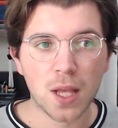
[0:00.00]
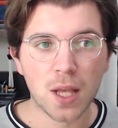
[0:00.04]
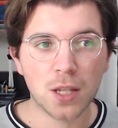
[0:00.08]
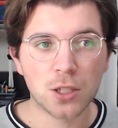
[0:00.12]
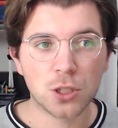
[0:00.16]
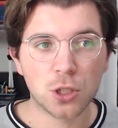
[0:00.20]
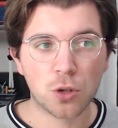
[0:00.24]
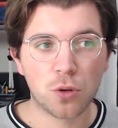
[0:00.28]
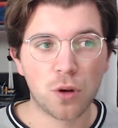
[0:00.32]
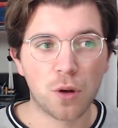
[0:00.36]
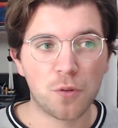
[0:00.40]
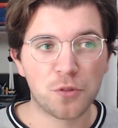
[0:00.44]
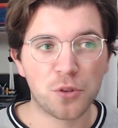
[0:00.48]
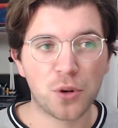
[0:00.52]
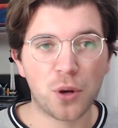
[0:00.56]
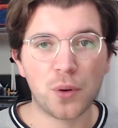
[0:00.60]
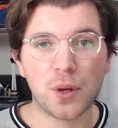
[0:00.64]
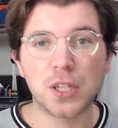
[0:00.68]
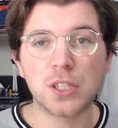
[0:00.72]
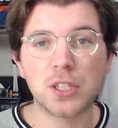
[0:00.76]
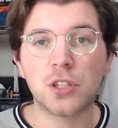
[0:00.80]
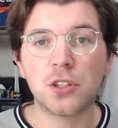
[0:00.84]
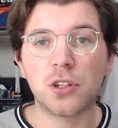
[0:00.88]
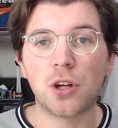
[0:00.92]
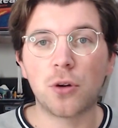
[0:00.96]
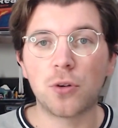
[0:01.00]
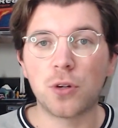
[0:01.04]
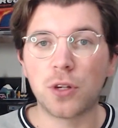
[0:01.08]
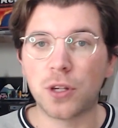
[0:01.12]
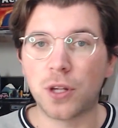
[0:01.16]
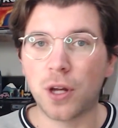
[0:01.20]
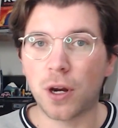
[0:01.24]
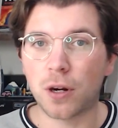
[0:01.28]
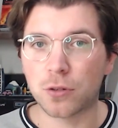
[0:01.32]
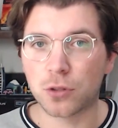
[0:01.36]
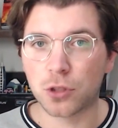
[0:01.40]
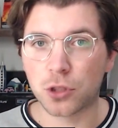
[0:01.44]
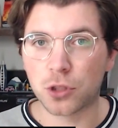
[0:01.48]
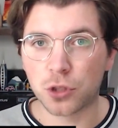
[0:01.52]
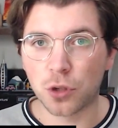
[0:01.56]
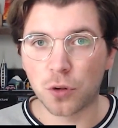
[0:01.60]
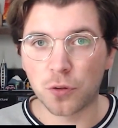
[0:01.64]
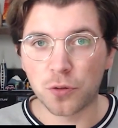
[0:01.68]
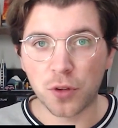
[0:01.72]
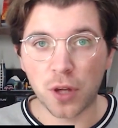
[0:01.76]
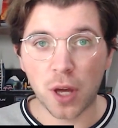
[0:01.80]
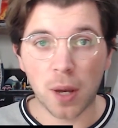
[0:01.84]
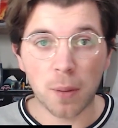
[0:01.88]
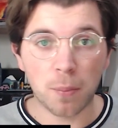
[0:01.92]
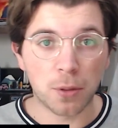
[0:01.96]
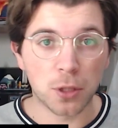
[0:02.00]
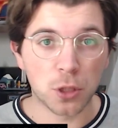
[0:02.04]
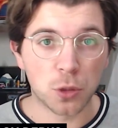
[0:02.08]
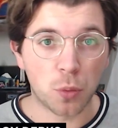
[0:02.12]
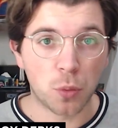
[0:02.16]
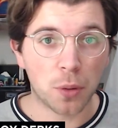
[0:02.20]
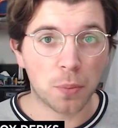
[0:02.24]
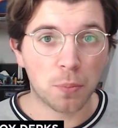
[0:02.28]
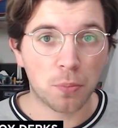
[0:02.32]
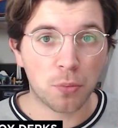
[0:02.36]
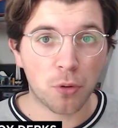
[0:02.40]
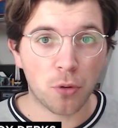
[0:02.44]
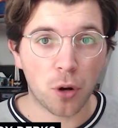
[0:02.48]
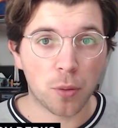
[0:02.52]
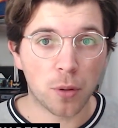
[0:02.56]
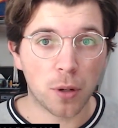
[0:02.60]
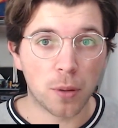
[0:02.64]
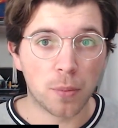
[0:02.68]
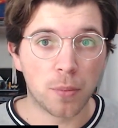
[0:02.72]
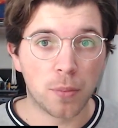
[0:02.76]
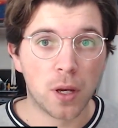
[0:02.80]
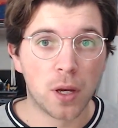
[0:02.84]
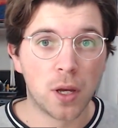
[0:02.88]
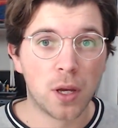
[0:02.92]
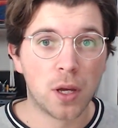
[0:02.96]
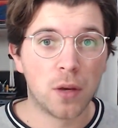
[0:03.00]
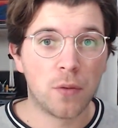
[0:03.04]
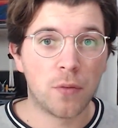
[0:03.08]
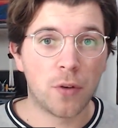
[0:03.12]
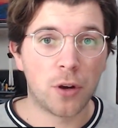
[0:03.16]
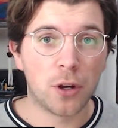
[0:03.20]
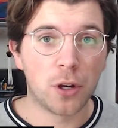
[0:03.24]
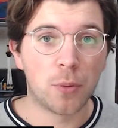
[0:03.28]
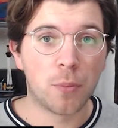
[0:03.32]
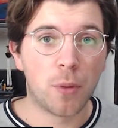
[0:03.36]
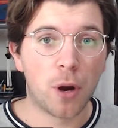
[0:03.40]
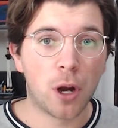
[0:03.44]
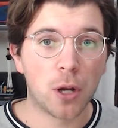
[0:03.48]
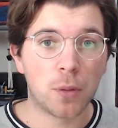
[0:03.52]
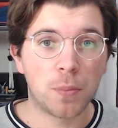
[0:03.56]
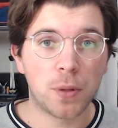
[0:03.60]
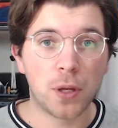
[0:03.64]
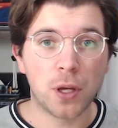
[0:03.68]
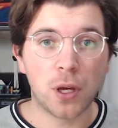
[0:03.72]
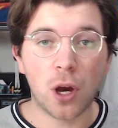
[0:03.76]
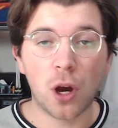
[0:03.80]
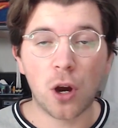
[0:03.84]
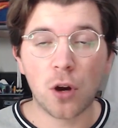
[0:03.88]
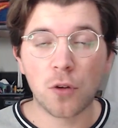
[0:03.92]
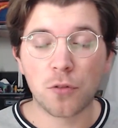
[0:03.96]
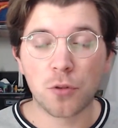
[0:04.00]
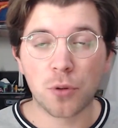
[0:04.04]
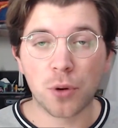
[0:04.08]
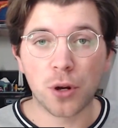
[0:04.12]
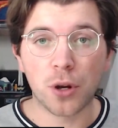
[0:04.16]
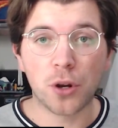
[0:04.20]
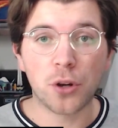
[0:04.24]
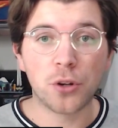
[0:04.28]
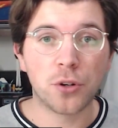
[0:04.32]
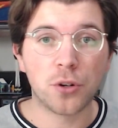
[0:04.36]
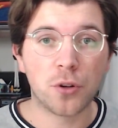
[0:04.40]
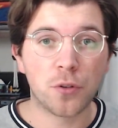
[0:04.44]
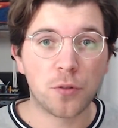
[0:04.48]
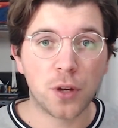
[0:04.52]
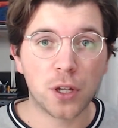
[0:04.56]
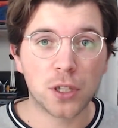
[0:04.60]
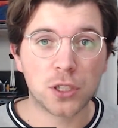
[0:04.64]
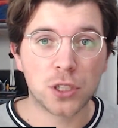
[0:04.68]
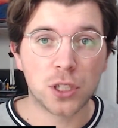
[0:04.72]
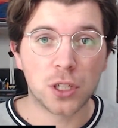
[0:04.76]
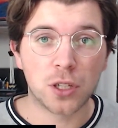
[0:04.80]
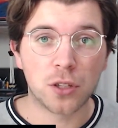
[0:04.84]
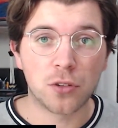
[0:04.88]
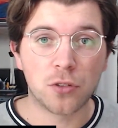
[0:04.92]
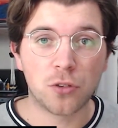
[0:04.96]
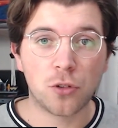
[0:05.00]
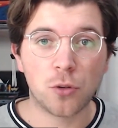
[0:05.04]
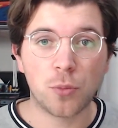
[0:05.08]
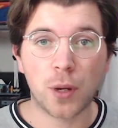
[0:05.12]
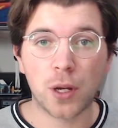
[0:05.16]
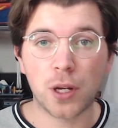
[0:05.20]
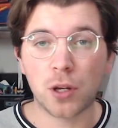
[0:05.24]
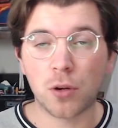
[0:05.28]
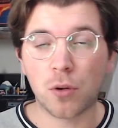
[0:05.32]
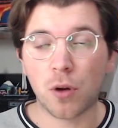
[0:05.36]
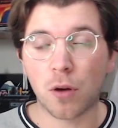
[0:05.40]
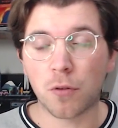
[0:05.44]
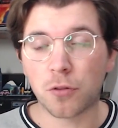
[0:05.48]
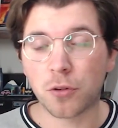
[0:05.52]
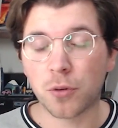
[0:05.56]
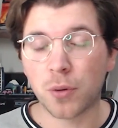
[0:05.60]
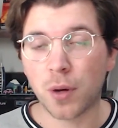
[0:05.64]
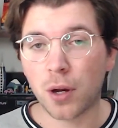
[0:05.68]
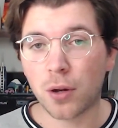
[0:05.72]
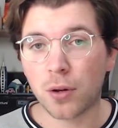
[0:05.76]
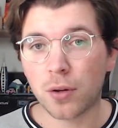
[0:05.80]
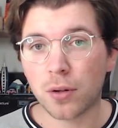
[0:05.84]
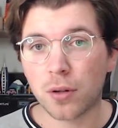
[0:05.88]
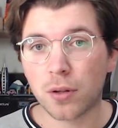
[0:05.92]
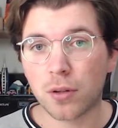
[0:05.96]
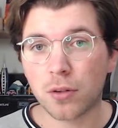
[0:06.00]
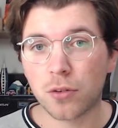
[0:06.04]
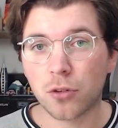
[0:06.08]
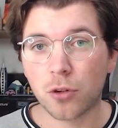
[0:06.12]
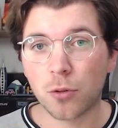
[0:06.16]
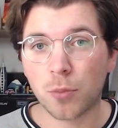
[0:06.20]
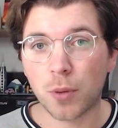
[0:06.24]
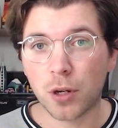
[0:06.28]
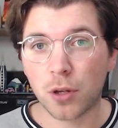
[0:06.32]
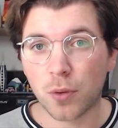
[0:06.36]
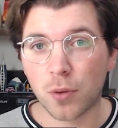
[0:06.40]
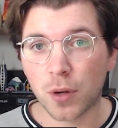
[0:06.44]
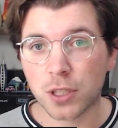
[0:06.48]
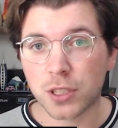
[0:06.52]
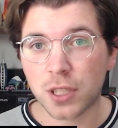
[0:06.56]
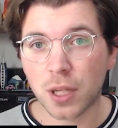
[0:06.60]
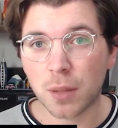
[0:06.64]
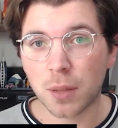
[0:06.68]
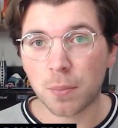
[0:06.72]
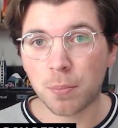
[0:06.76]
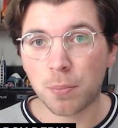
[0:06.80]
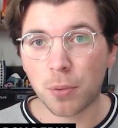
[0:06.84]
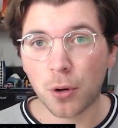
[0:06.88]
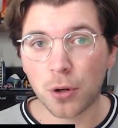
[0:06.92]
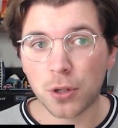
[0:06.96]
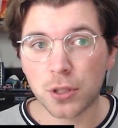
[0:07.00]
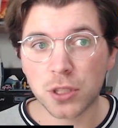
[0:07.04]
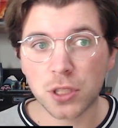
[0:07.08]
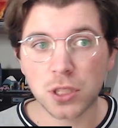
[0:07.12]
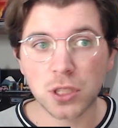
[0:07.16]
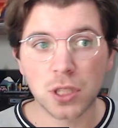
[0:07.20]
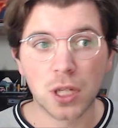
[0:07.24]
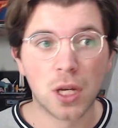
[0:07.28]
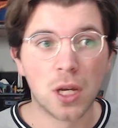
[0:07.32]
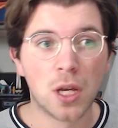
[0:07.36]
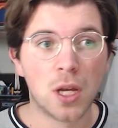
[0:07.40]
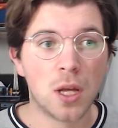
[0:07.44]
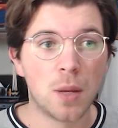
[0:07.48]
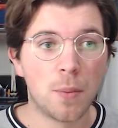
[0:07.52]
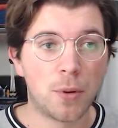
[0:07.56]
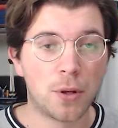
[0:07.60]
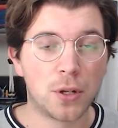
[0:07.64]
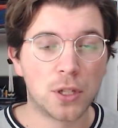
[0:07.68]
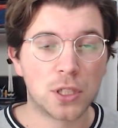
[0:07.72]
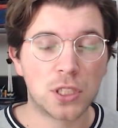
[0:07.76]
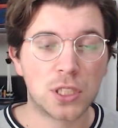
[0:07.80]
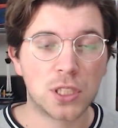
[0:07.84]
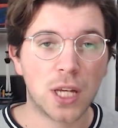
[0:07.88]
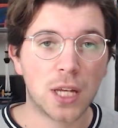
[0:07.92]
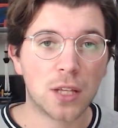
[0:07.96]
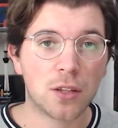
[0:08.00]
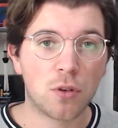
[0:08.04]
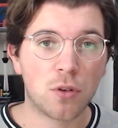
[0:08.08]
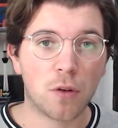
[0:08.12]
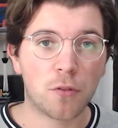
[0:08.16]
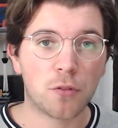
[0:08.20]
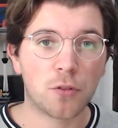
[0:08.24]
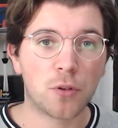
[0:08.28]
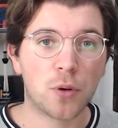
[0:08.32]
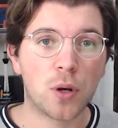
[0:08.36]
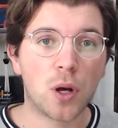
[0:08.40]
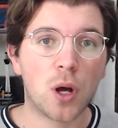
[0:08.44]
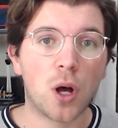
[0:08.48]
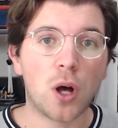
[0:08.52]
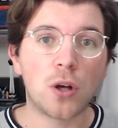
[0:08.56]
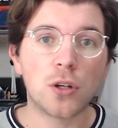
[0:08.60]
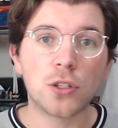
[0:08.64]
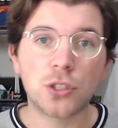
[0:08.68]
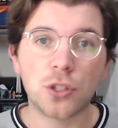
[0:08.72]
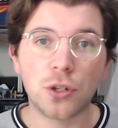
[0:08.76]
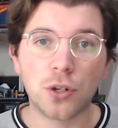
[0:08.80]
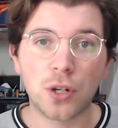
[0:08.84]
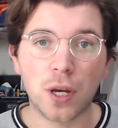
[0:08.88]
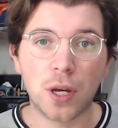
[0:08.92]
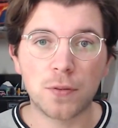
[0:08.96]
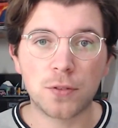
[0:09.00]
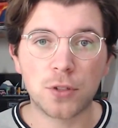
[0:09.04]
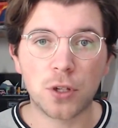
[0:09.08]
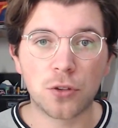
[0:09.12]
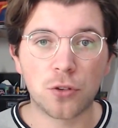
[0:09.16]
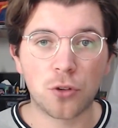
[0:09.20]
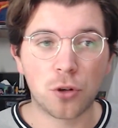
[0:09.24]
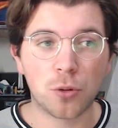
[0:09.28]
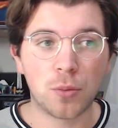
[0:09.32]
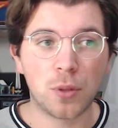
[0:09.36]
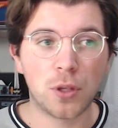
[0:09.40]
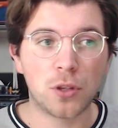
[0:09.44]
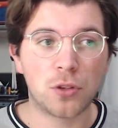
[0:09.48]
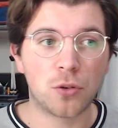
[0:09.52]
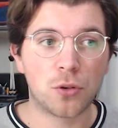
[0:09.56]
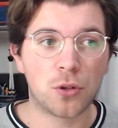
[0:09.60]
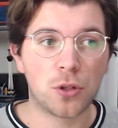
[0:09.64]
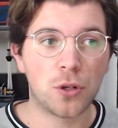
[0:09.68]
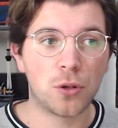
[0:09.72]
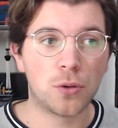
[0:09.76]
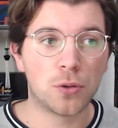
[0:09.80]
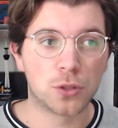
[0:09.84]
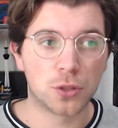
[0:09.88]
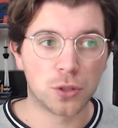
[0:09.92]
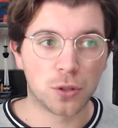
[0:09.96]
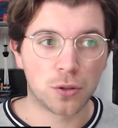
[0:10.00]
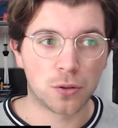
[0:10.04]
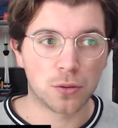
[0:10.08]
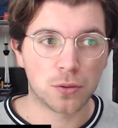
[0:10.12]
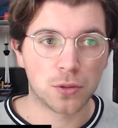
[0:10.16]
So GraphQL isn't only there to solve the N+1 problem, where you might be over or under fetching too many GraphQL, too many REST endpoints, but instead GraphQL also gives autonomy to the user.